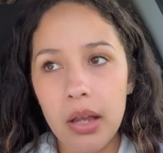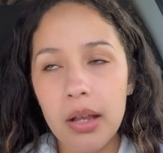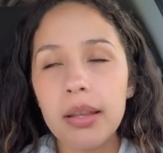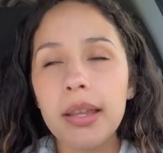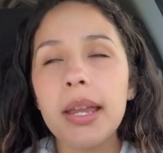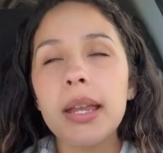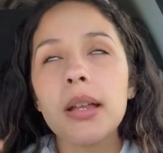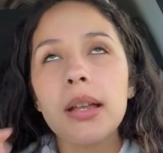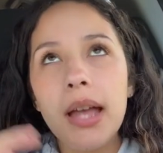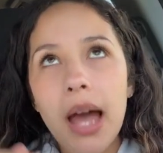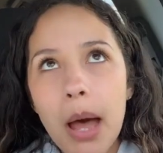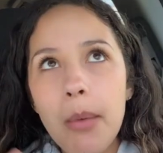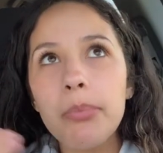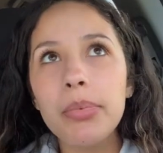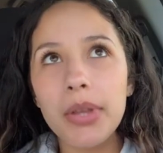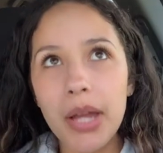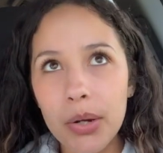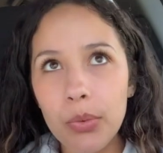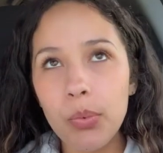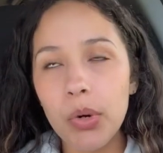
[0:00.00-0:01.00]
like got
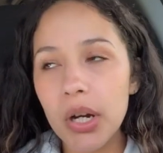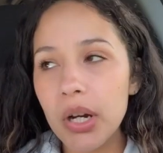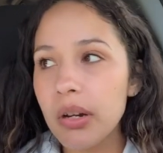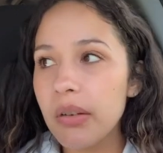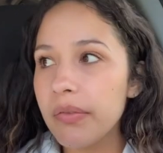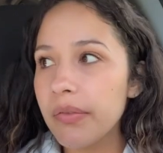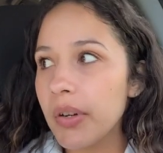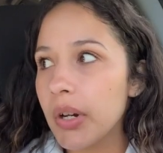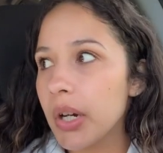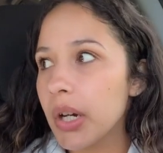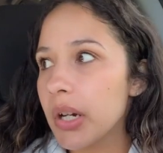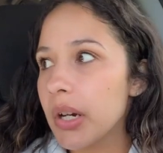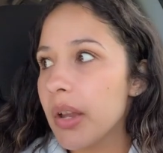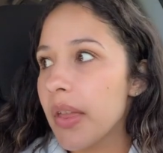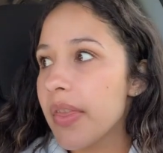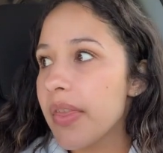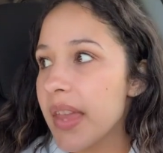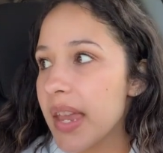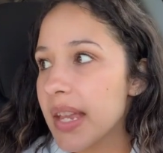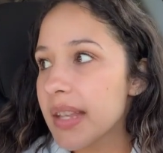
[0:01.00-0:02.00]
blood work for
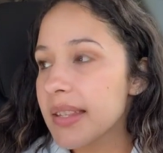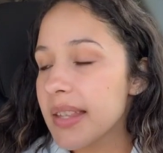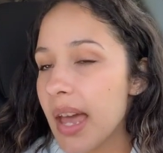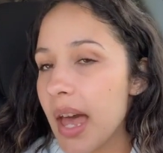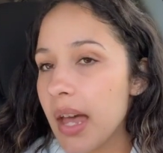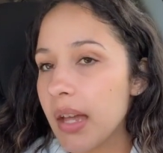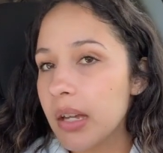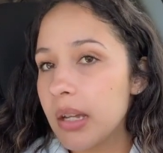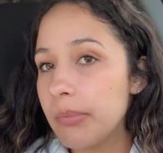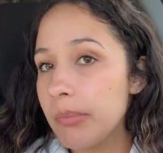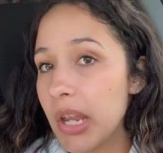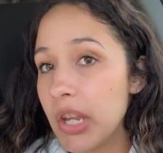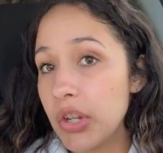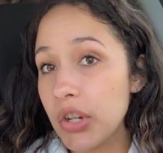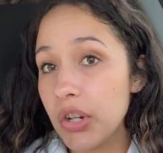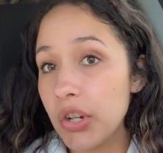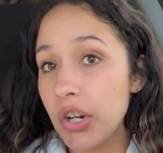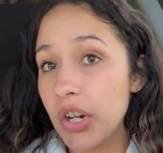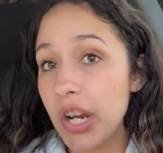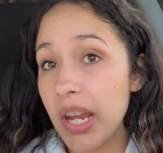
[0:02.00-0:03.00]
things that can make
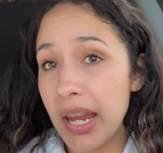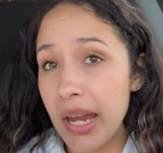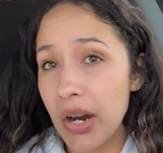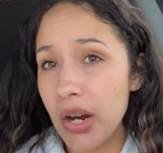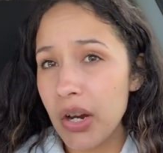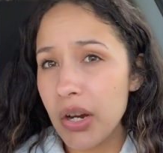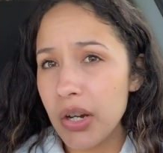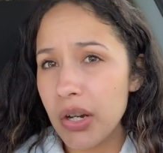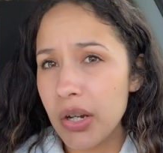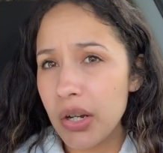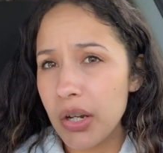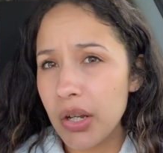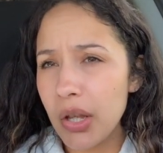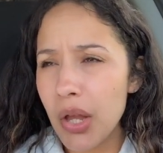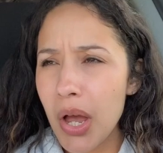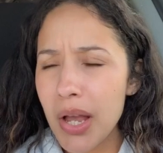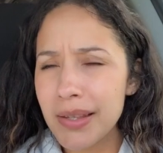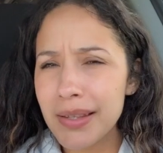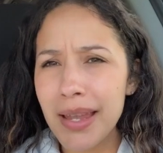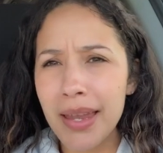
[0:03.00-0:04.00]
your hair
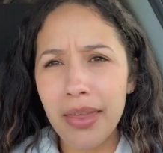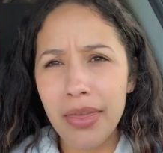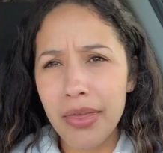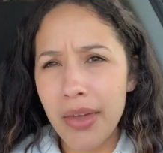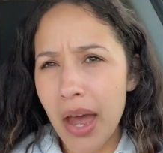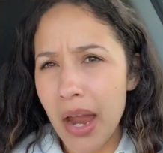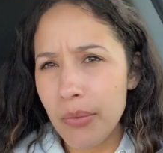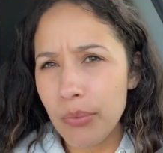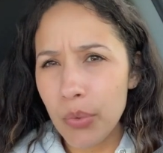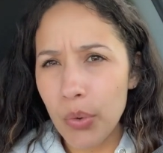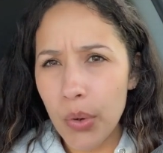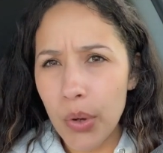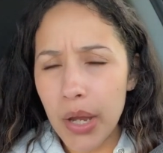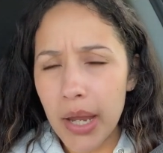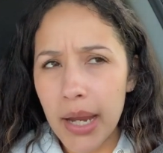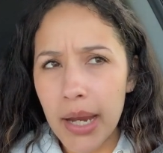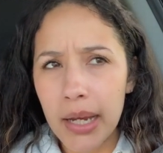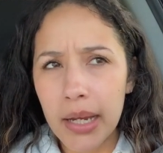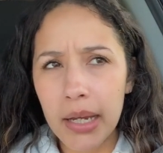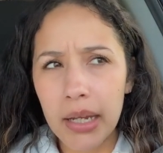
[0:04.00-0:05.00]
loss, like
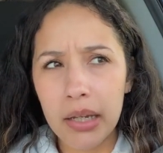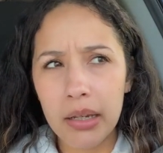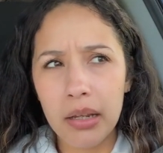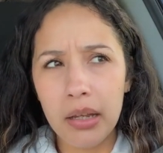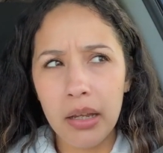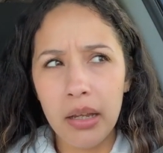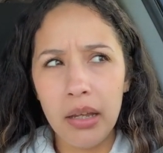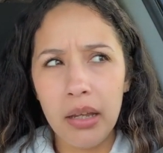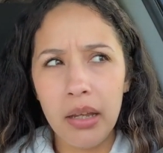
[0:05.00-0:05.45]
thyroid and